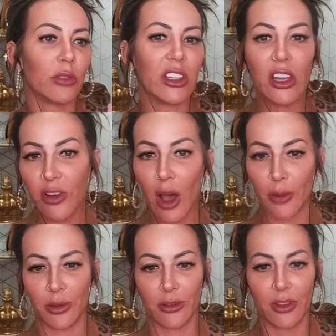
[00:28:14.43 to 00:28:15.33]
give
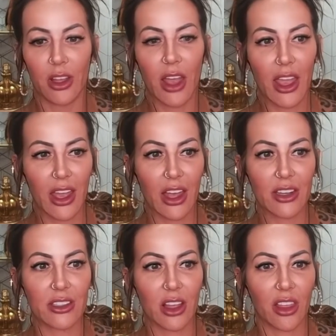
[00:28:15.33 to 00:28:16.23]
up.
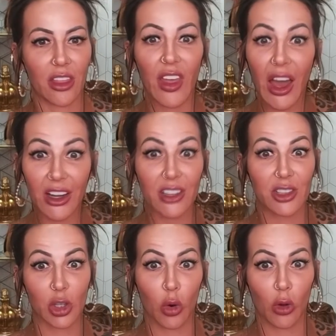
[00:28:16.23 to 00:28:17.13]
And that is
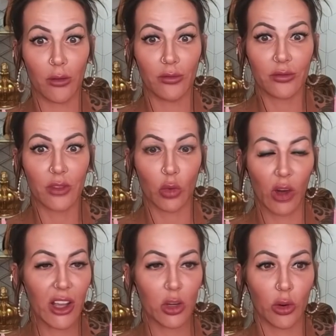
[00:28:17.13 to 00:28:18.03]
the goal, right?